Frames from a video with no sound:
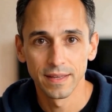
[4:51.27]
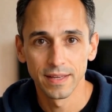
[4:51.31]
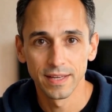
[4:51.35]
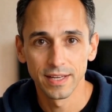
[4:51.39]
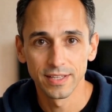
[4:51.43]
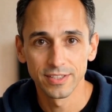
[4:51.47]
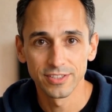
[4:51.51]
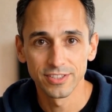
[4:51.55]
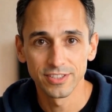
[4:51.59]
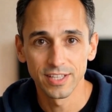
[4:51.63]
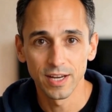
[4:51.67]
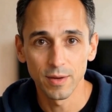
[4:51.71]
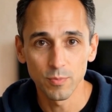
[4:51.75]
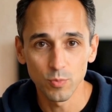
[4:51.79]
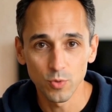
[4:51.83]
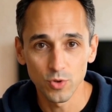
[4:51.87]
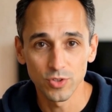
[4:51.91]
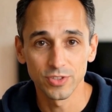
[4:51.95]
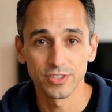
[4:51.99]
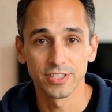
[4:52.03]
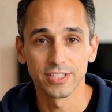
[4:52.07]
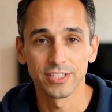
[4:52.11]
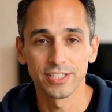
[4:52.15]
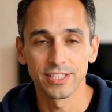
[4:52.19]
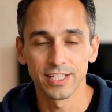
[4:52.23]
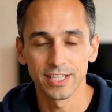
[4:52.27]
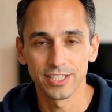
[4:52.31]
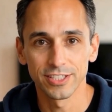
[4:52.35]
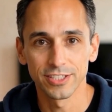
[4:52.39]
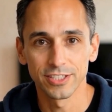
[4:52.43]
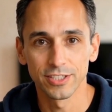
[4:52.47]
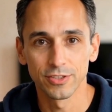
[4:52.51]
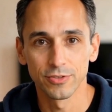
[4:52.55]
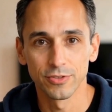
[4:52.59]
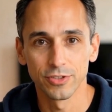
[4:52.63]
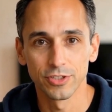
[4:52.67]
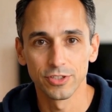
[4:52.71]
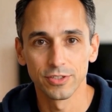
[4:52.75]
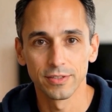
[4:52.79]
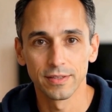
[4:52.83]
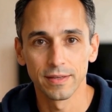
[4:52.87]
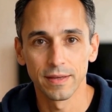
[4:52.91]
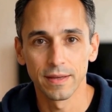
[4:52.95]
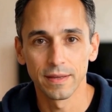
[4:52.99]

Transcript: And some want incentives.